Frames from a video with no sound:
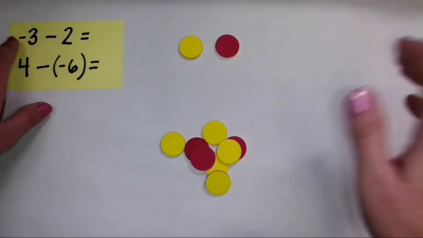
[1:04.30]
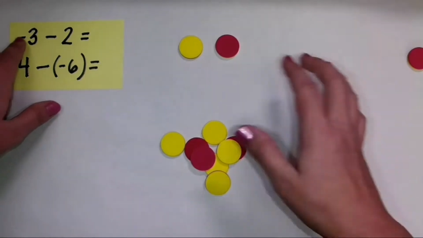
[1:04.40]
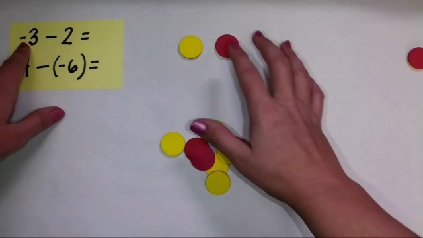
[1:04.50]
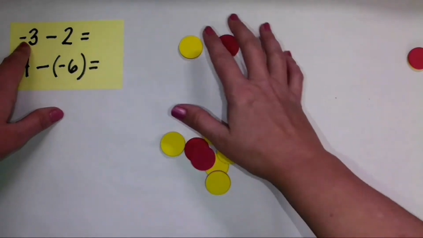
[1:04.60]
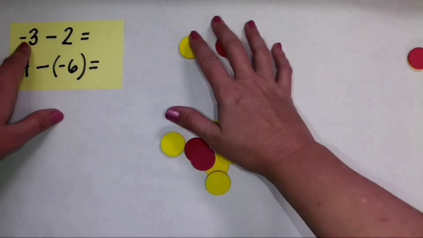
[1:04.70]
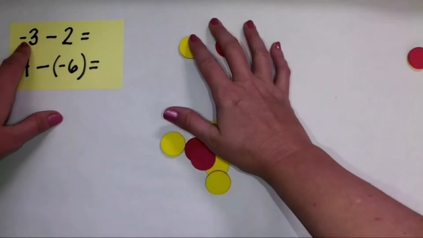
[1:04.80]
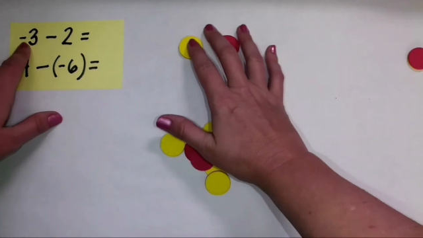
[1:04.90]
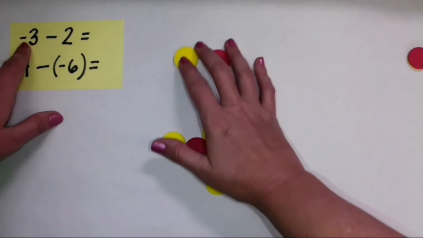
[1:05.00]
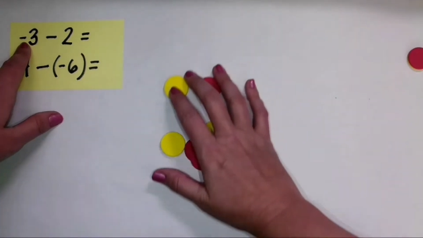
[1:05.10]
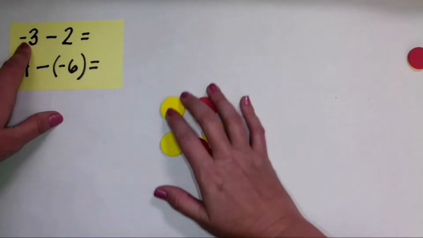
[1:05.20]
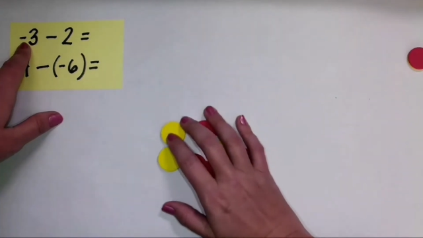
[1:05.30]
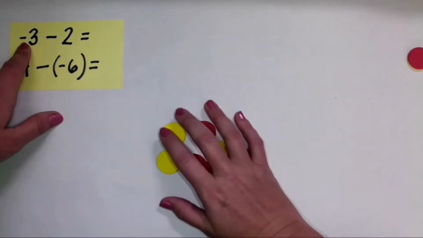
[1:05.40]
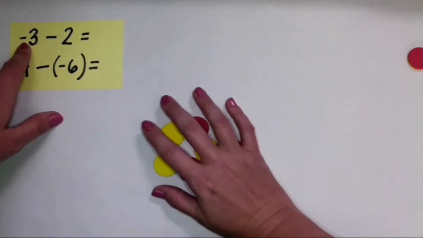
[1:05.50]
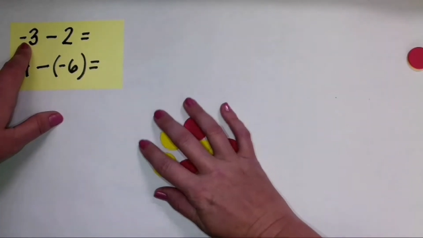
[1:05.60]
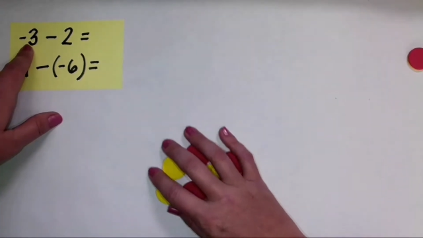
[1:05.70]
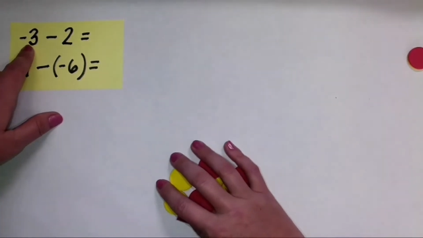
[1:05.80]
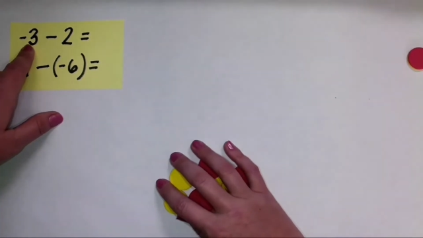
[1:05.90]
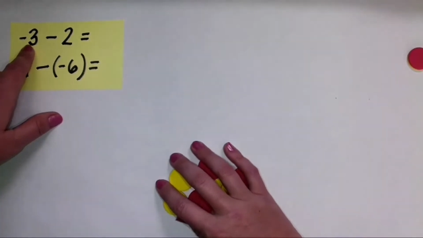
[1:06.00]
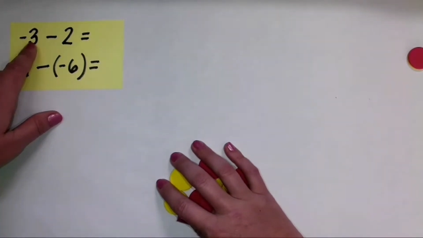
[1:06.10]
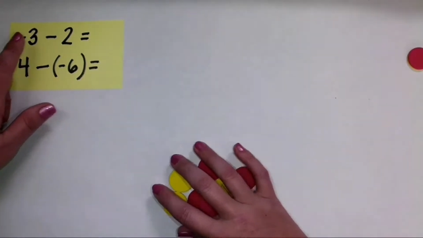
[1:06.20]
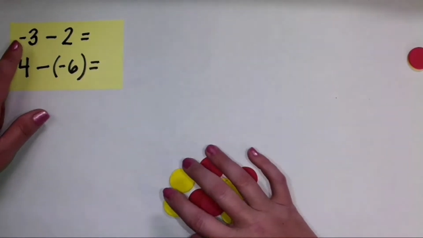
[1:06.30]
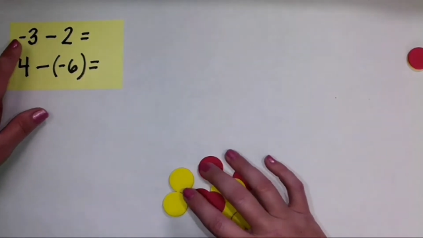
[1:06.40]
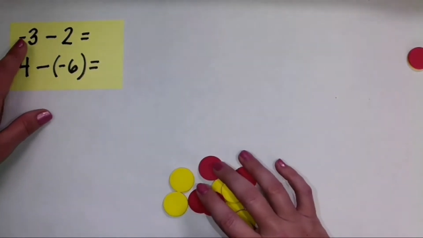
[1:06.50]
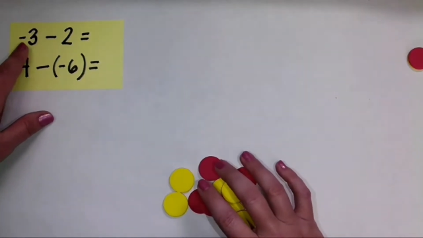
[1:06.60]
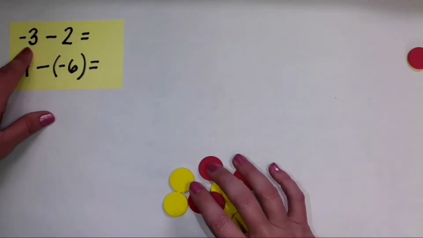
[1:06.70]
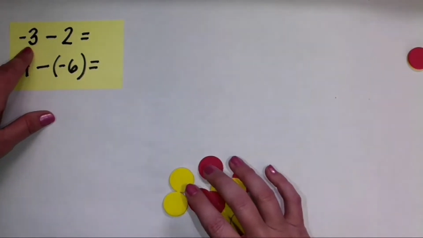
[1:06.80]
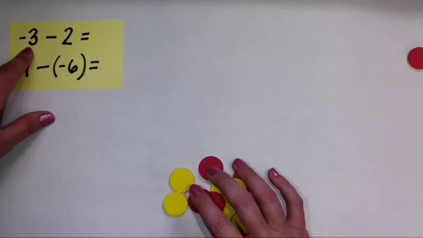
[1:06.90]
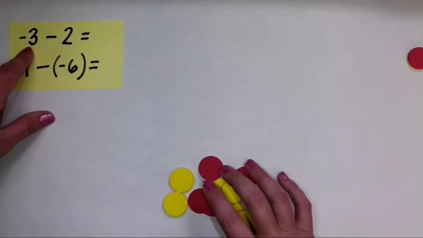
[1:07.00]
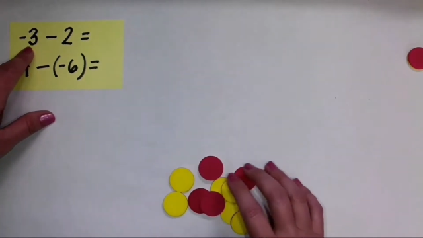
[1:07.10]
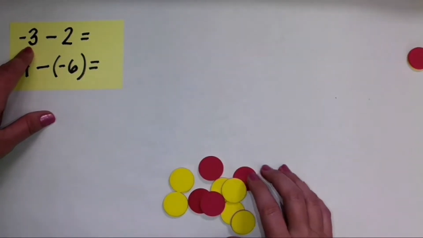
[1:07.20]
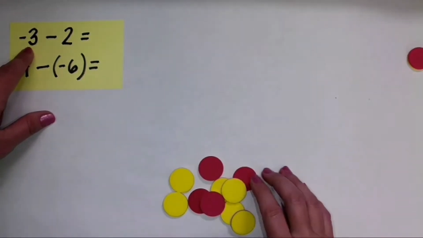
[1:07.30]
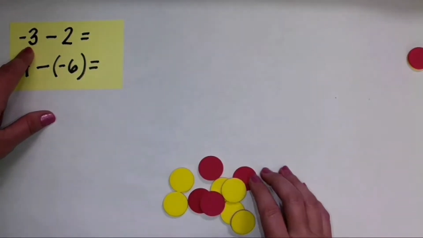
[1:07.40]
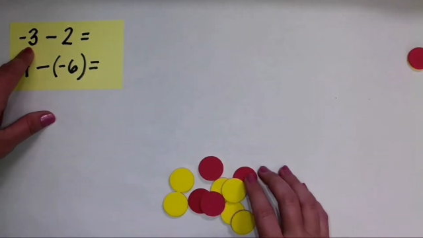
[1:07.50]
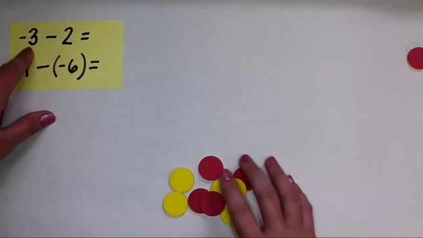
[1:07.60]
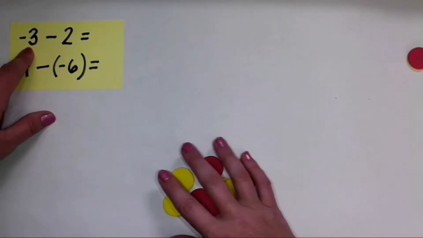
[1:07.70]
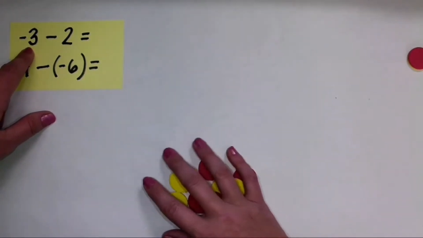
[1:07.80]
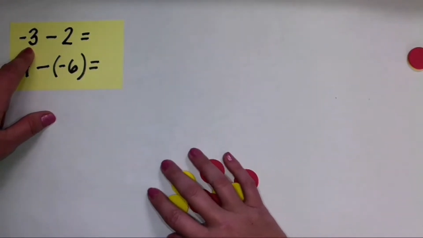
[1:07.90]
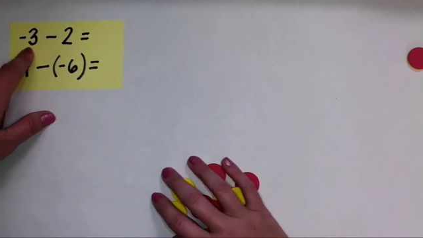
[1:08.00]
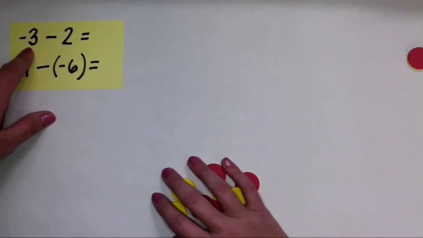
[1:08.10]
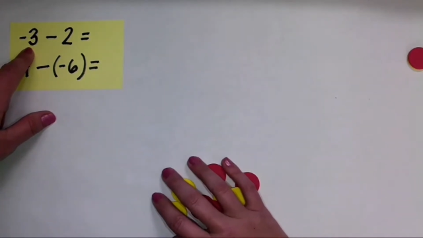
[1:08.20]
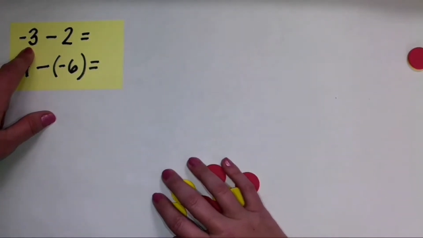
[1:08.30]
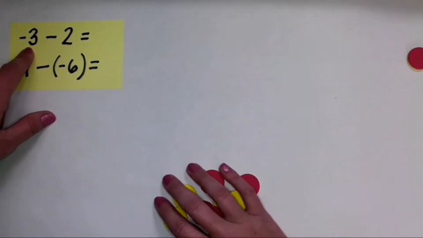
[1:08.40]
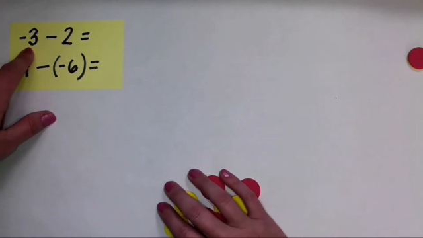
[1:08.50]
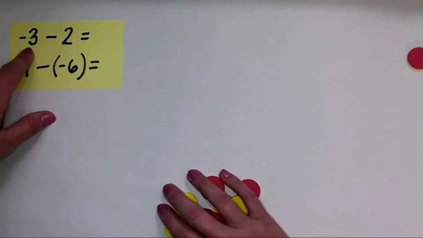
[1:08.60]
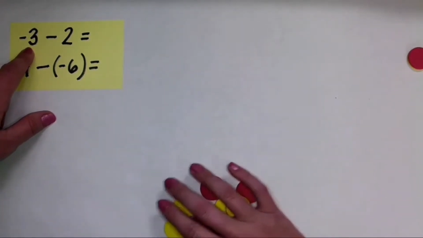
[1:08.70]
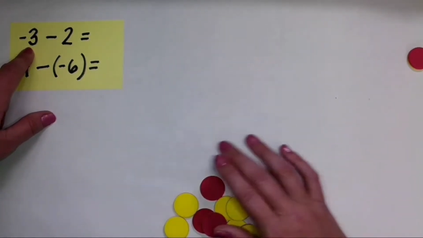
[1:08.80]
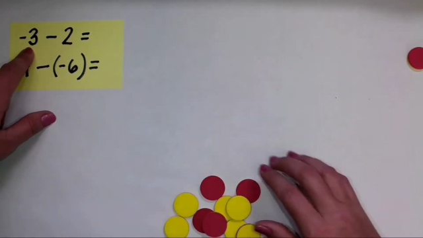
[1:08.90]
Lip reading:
(no speaker visible)